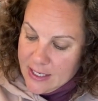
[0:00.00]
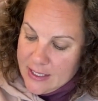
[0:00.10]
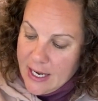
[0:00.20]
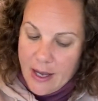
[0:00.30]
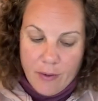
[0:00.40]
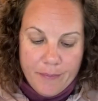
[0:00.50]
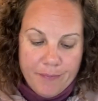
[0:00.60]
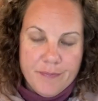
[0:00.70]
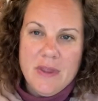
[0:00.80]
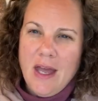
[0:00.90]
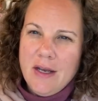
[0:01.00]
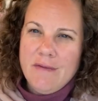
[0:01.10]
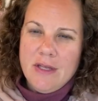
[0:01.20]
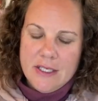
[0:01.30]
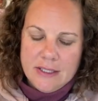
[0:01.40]
Now, none
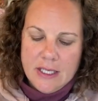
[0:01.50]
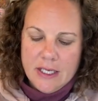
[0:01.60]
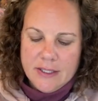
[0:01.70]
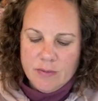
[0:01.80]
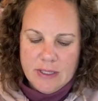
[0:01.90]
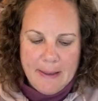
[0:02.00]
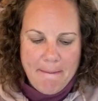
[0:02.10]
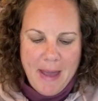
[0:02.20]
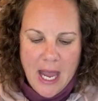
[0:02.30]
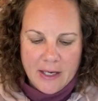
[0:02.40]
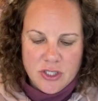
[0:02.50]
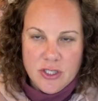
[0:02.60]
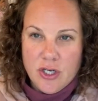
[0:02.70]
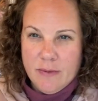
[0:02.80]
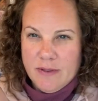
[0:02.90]
of these things really match
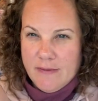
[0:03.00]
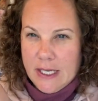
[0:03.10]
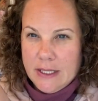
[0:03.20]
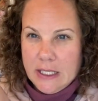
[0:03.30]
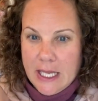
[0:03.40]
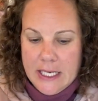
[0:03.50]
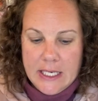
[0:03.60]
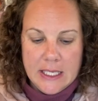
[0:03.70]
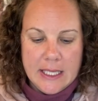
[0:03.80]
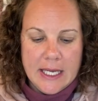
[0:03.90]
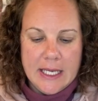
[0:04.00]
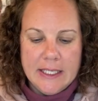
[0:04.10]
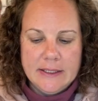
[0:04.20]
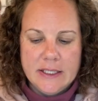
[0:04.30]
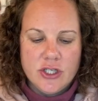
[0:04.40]
in terms of like the Lightning
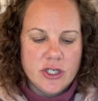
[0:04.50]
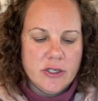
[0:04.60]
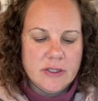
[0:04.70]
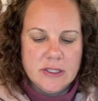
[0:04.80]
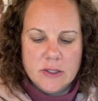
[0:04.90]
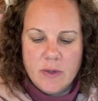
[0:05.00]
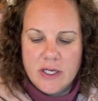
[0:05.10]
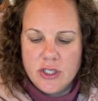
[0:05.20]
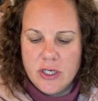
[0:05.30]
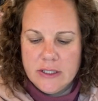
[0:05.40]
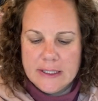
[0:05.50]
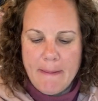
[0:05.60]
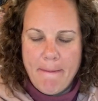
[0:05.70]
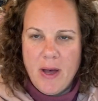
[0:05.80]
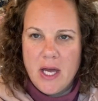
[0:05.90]
Leggings and shirts and sweatshirts,
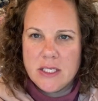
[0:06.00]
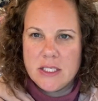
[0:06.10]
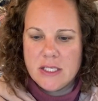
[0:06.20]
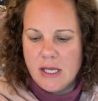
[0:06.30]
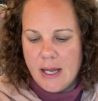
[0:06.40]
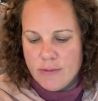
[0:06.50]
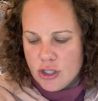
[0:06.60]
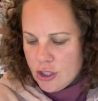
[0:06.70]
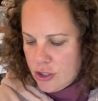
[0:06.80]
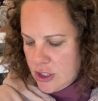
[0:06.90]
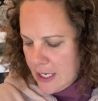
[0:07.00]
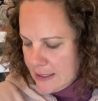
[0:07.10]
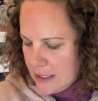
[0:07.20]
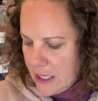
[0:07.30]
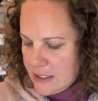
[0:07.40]
but I'm sure she
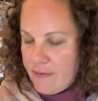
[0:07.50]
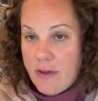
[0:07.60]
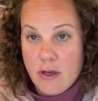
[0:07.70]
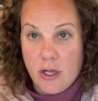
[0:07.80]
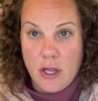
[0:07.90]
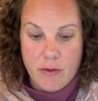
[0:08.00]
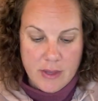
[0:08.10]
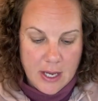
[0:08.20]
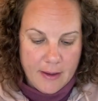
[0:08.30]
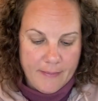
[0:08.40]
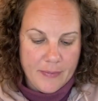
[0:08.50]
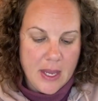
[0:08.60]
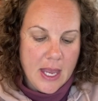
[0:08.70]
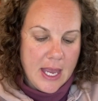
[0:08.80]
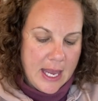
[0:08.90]
has lots of other clothing
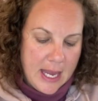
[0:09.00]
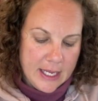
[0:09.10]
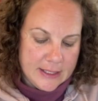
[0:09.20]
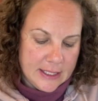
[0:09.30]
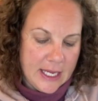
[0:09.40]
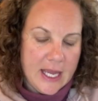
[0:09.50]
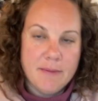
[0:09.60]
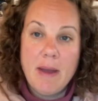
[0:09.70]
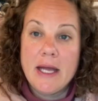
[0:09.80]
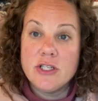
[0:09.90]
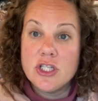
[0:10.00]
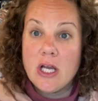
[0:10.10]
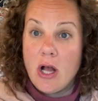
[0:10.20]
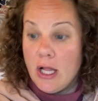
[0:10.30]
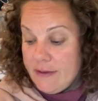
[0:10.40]
and can match
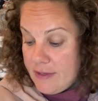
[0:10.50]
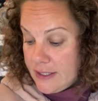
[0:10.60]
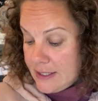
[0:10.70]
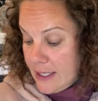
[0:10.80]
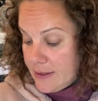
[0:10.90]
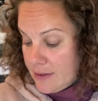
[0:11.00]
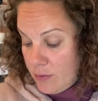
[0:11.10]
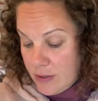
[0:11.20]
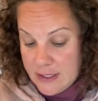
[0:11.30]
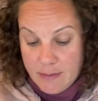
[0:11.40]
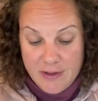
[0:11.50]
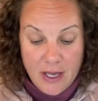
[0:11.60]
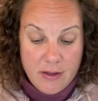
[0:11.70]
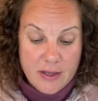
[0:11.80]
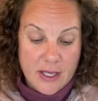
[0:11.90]
all of these things with some of the
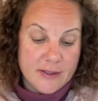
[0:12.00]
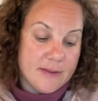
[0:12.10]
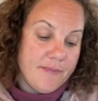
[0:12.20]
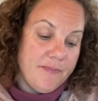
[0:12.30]
other things.